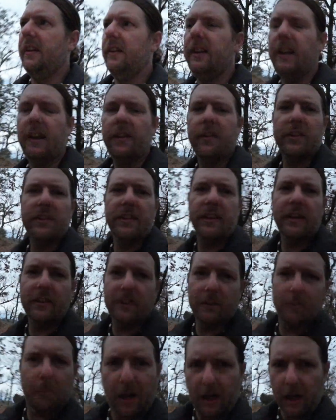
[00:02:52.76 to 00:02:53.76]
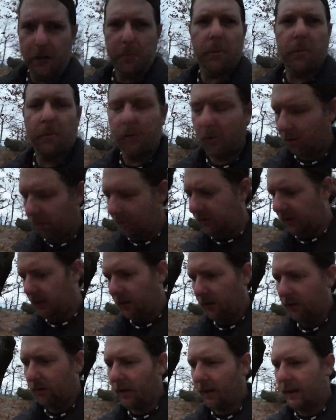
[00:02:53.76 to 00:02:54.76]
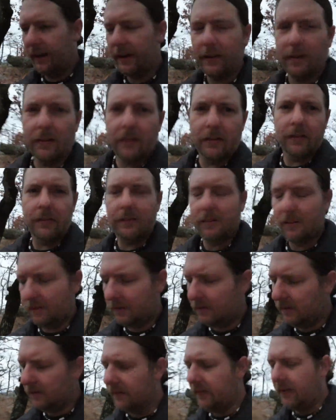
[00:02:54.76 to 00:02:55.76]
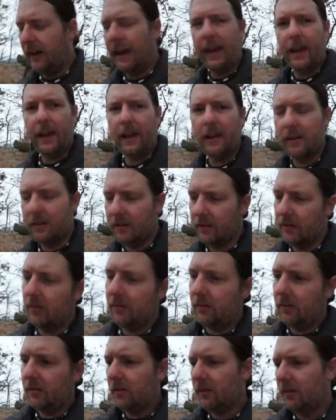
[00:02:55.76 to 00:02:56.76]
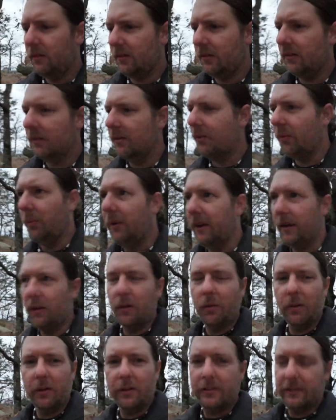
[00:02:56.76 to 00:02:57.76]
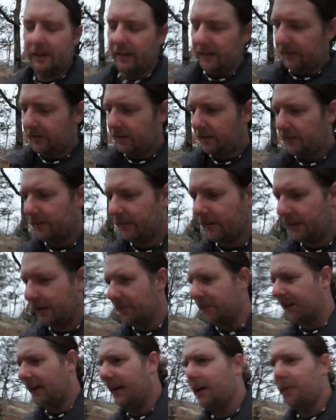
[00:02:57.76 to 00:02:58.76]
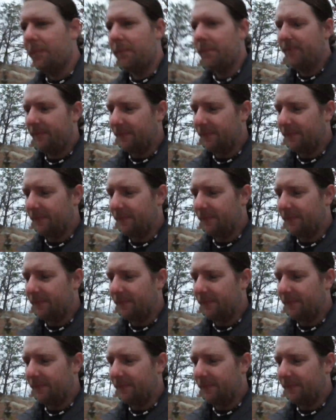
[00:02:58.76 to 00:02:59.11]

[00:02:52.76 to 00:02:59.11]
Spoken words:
You ever seen somebody perform a low light and wind noise test at the same time?